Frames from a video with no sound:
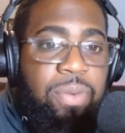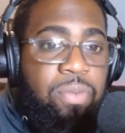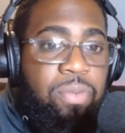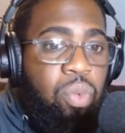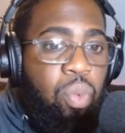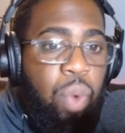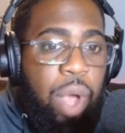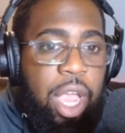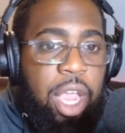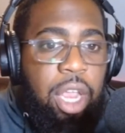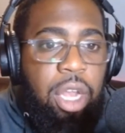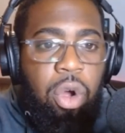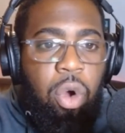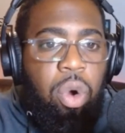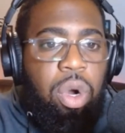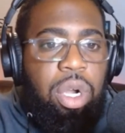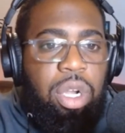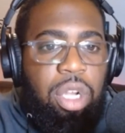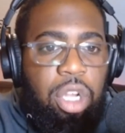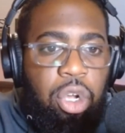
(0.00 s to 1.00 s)
win
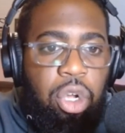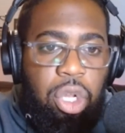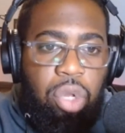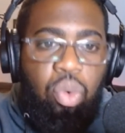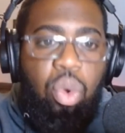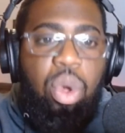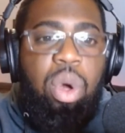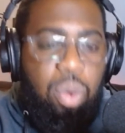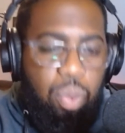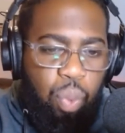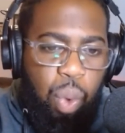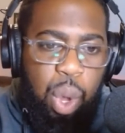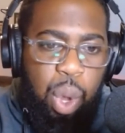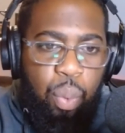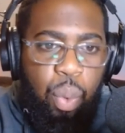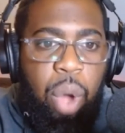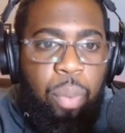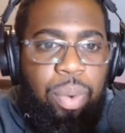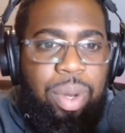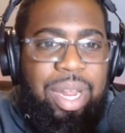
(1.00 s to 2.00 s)
or lose, we
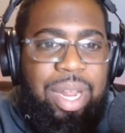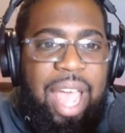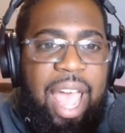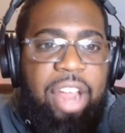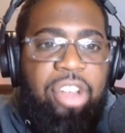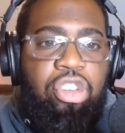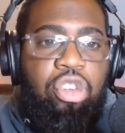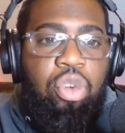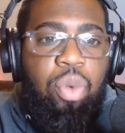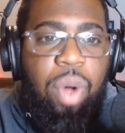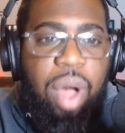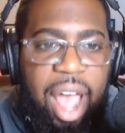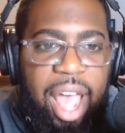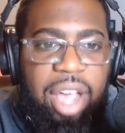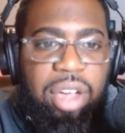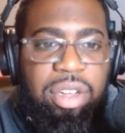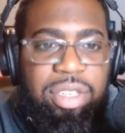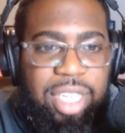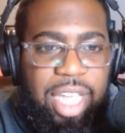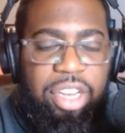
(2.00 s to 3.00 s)
will react to
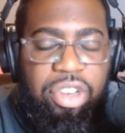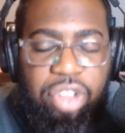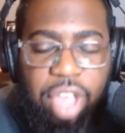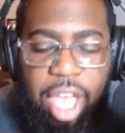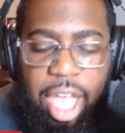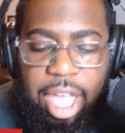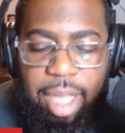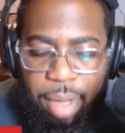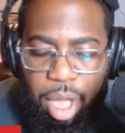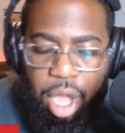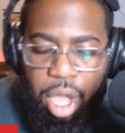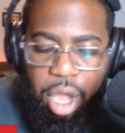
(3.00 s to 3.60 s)
Ohio State's game